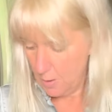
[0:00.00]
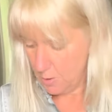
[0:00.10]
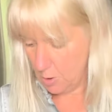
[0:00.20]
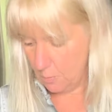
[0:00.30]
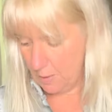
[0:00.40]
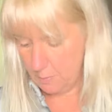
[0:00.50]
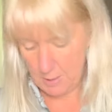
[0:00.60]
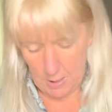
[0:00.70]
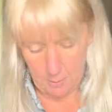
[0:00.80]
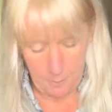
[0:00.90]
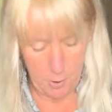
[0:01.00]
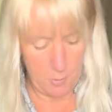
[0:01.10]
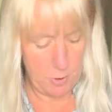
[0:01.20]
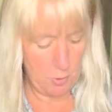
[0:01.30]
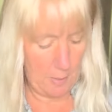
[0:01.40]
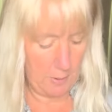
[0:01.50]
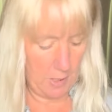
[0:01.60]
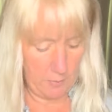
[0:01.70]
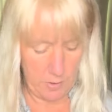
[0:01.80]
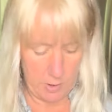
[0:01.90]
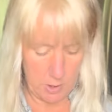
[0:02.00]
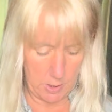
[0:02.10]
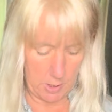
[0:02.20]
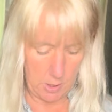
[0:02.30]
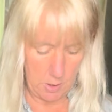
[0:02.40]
Don't mind me, I appear to be dropping everything today.